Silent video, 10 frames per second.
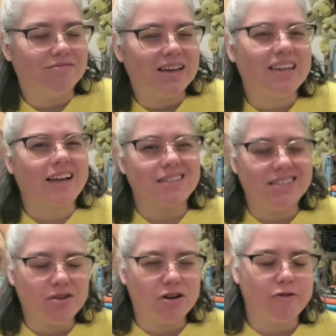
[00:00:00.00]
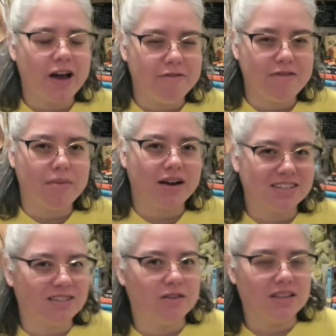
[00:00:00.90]
in like a secret way,
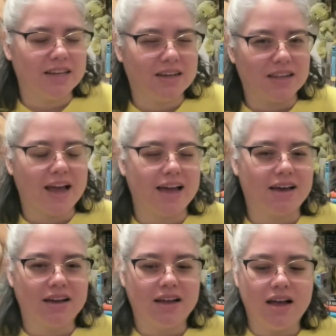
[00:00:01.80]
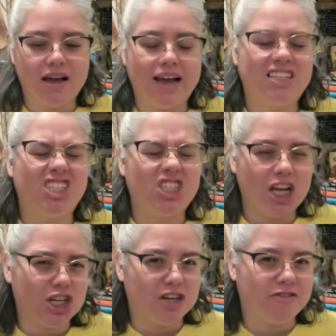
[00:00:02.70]
vampires know that they could like
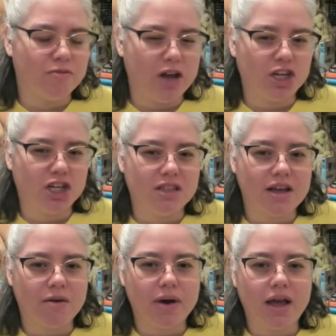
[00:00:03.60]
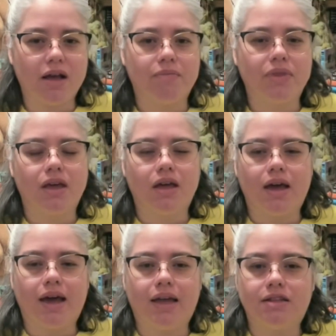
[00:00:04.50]
exchange information in that way.
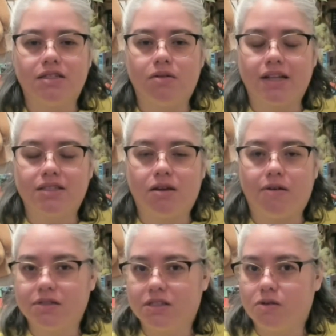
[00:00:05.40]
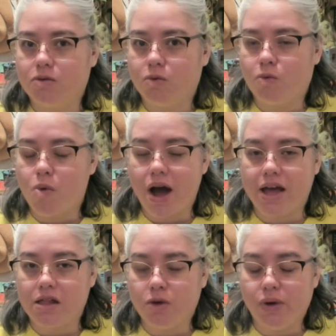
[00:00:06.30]
And so that's also
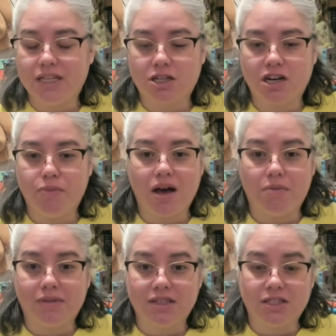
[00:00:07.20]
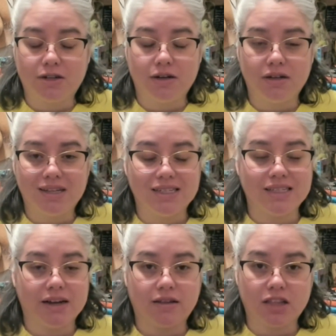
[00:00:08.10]
why Louis started to become concerned because he's
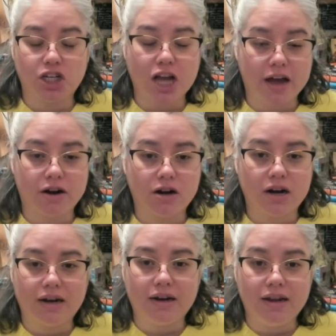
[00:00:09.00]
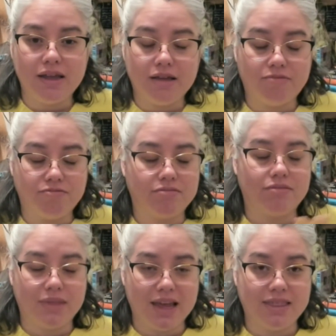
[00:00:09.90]
hearing the chatter and
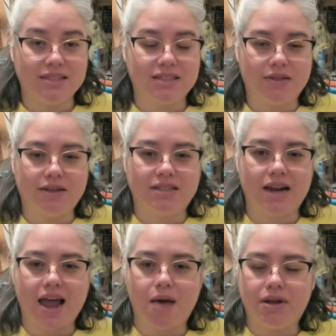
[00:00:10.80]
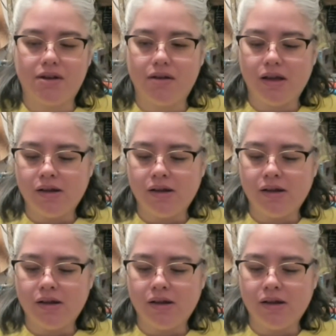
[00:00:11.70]
he thinks something's gonna happen.